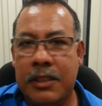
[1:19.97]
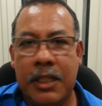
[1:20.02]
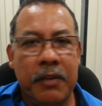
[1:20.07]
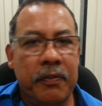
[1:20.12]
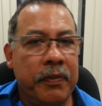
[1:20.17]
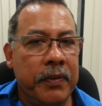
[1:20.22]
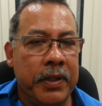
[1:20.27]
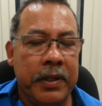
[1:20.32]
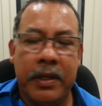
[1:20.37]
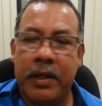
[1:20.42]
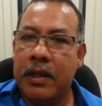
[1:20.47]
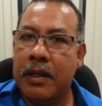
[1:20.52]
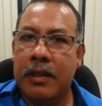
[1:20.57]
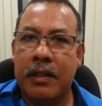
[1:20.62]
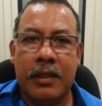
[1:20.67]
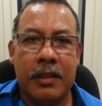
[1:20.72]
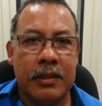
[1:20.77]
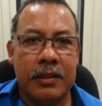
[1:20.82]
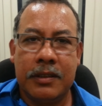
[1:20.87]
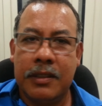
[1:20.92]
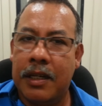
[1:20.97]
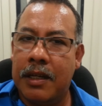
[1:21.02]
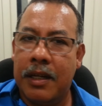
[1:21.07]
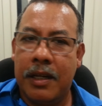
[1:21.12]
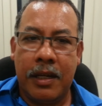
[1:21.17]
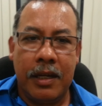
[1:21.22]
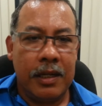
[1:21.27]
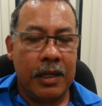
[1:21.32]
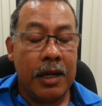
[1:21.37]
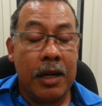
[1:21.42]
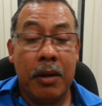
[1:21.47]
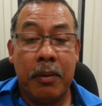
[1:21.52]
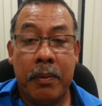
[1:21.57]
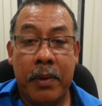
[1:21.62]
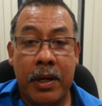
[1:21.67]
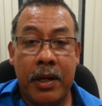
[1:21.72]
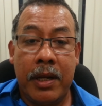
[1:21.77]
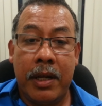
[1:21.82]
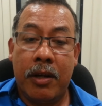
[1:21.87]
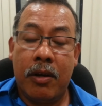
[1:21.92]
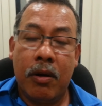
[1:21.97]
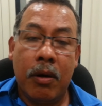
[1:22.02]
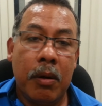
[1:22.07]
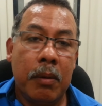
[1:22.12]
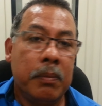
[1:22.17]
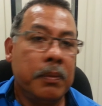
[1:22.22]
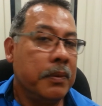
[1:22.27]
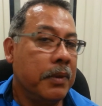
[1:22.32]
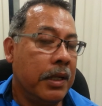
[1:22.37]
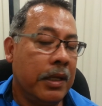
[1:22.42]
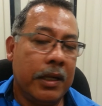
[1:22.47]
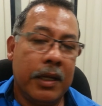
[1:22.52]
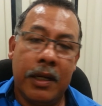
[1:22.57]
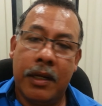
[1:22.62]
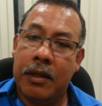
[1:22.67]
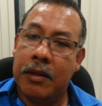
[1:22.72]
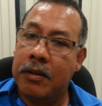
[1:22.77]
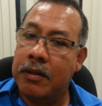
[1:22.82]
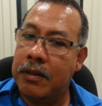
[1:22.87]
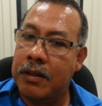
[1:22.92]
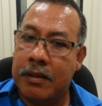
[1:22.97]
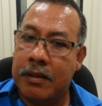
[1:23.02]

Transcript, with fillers: definitely, it's uh, a lot better. I hope I get a,